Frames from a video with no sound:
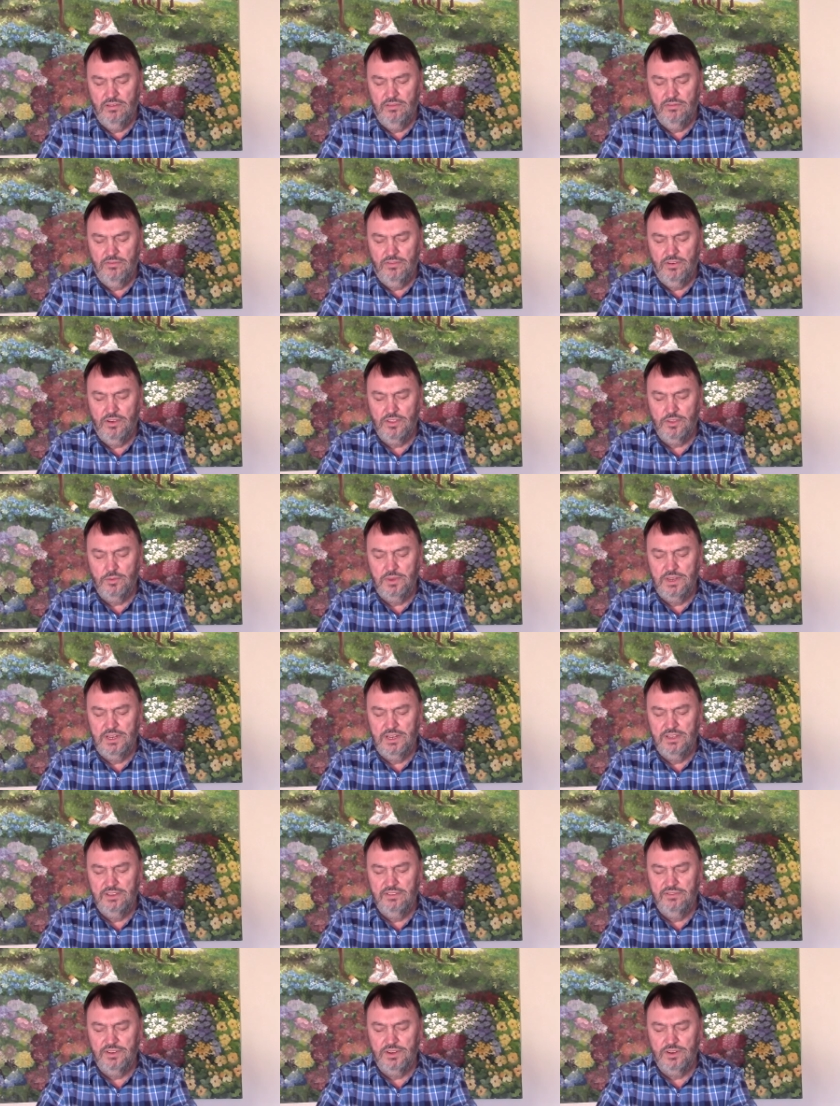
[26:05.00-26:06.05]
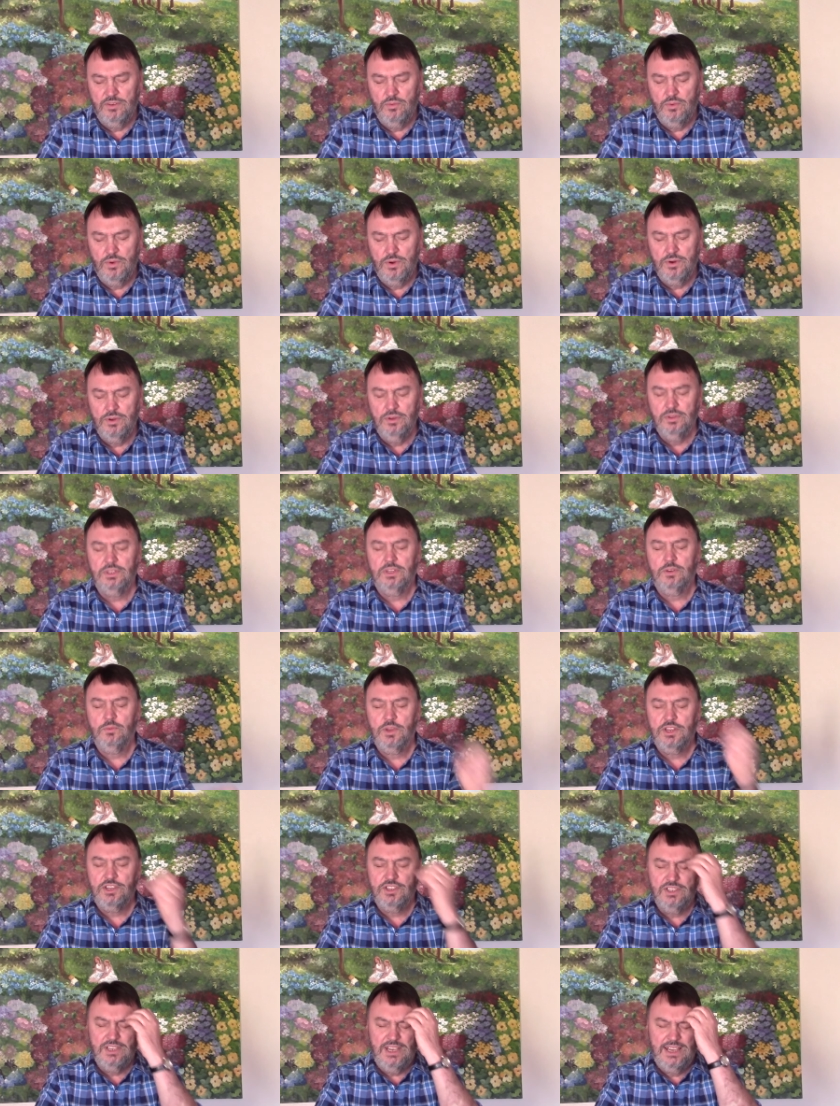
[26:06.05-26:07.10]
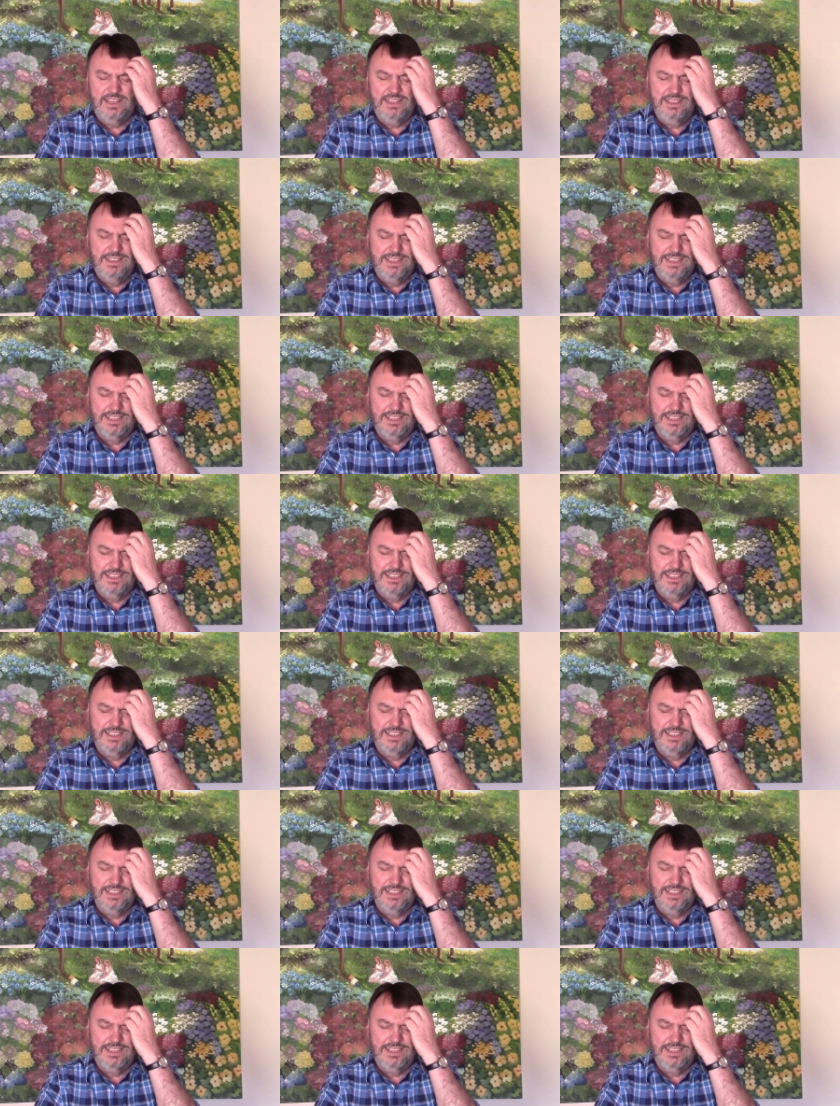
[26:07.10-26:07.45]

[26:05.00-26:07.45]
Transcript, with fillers: Father, we live in a world in which Satan